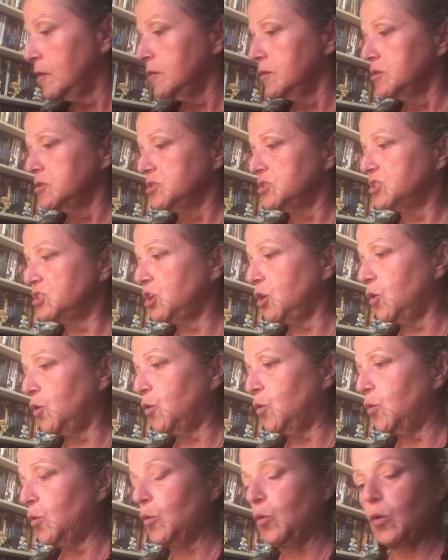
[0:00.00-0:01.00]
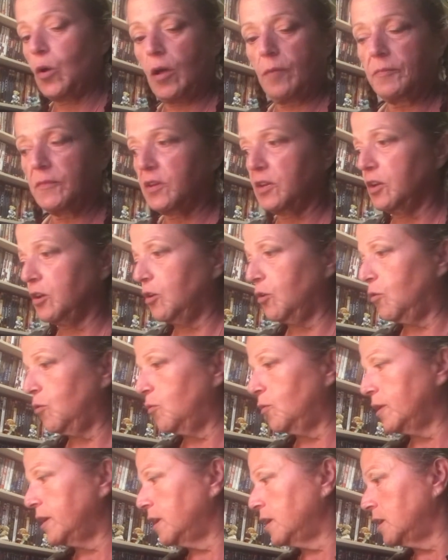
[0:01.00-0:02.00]
So, I'm going to go
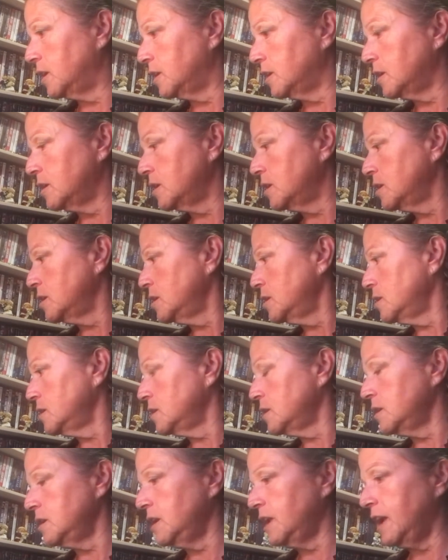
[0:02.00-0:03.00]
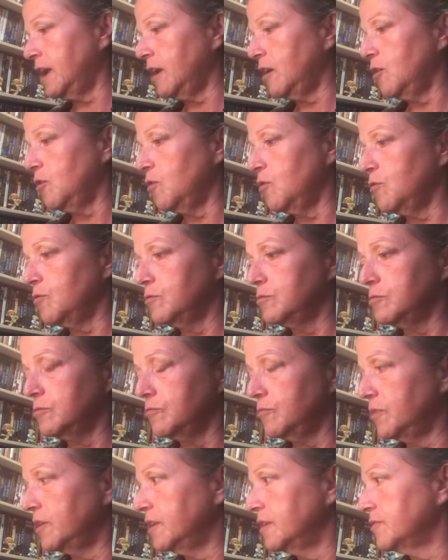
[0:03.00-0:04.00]
in now
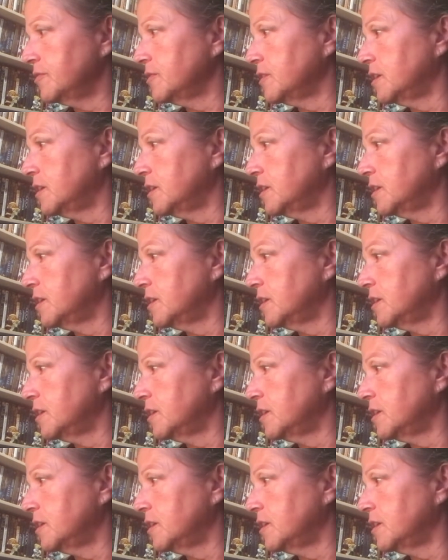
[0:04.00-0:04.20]
with...